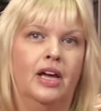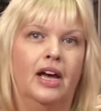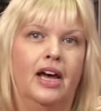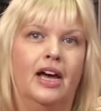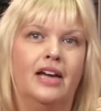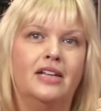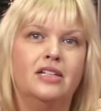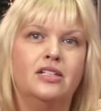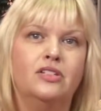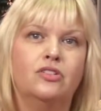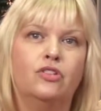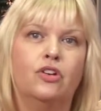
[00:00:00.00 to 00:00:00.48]

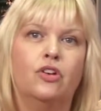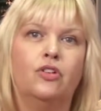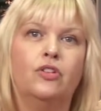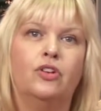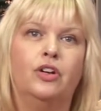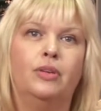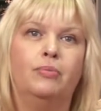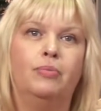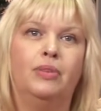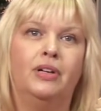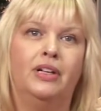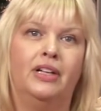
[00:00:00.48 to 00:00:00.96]
I
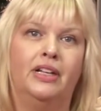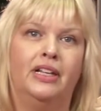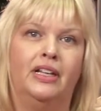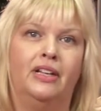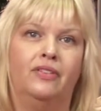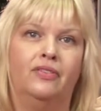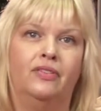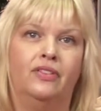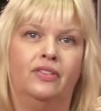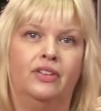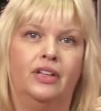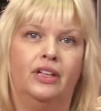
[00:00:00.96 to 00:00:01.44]
strongly
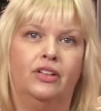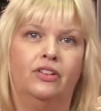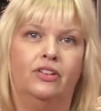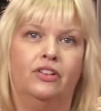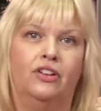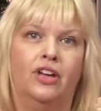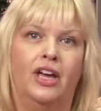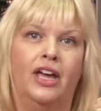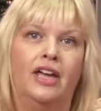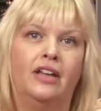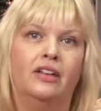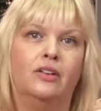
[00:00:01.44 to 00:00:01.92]
believe that
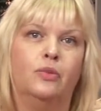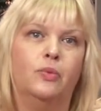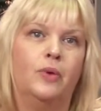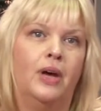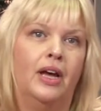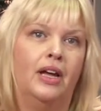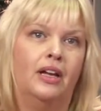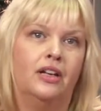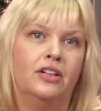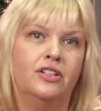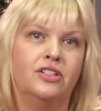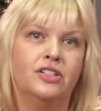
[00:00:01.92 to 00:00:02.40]
the End
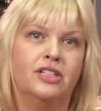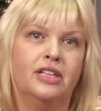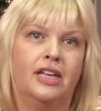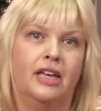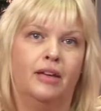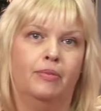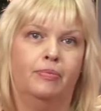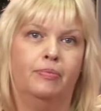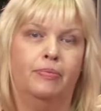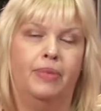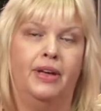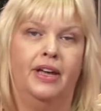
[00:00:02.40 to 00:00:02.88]
Violence
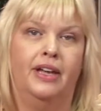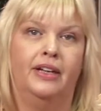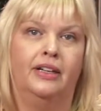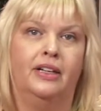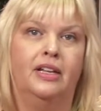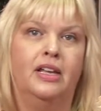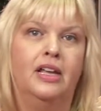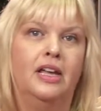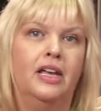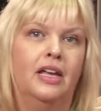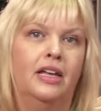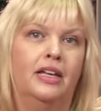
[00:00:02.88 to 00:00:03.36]

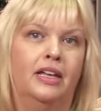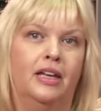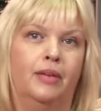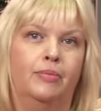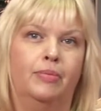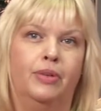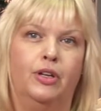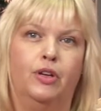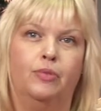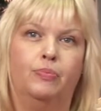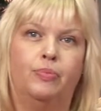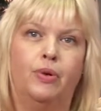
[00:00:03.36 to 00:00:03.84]
campaign
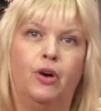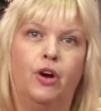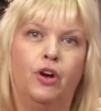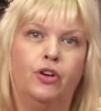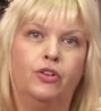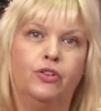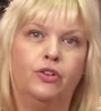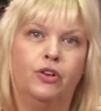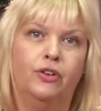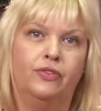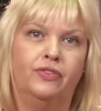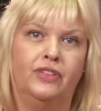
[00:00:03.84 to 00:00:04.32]
can be a
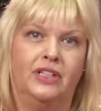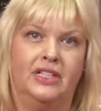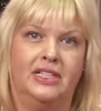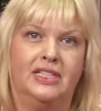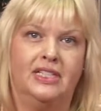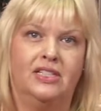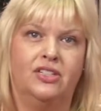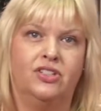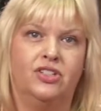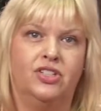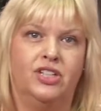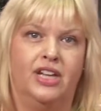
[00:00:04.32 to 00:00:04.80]
part of
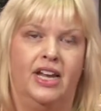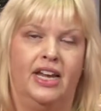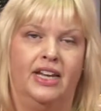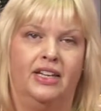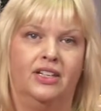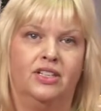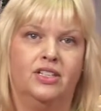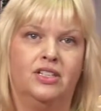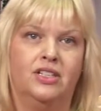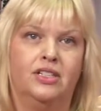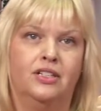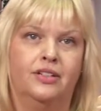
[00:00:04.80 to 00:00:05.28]
this
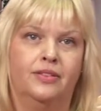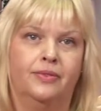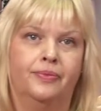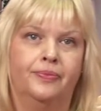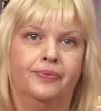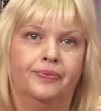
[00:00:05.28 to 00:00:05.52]
change.